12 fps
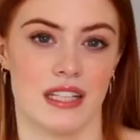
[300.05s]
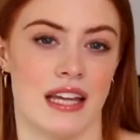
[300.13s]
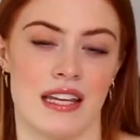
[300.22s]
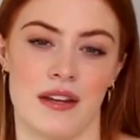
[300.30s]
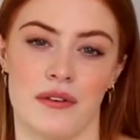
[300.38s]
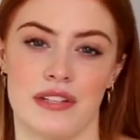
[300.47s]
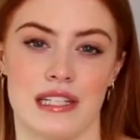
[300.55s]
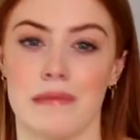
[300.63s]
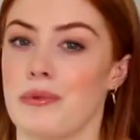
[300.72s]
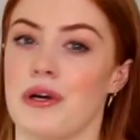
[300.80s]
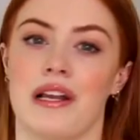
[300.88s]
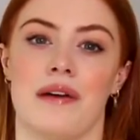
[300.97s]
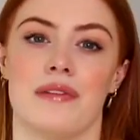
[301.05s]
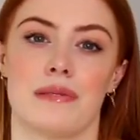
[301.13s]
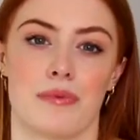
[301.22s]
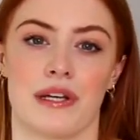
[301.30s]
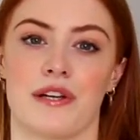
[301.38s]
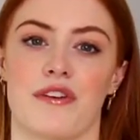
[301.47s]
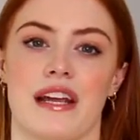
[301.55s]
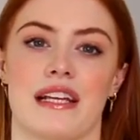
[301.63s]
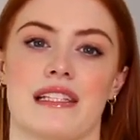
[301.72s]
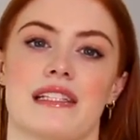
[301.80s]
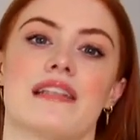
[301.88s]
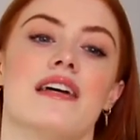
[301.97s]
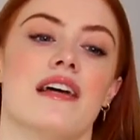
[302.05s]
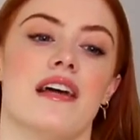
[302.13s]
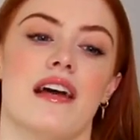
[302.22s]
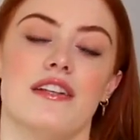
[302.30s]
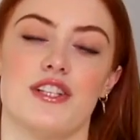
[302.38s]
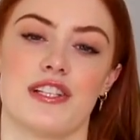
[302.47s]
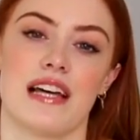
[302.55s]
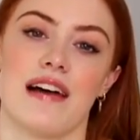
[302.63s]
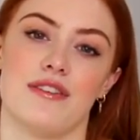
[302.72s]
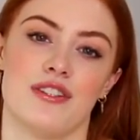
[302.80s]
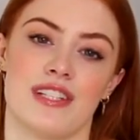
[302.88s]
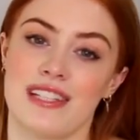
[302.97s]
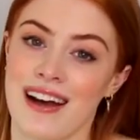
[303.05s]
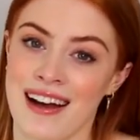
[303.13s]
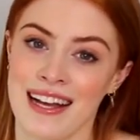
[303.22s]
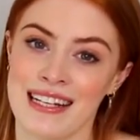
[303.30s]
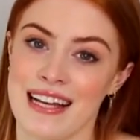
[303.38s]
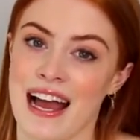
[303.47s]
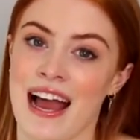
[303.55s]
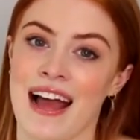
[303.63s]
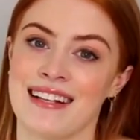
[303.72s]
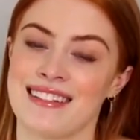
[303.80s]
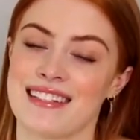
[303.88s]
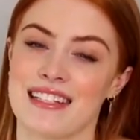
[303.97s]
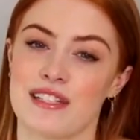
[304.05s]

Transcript: And then obviously boil up the spring greens just have on the side and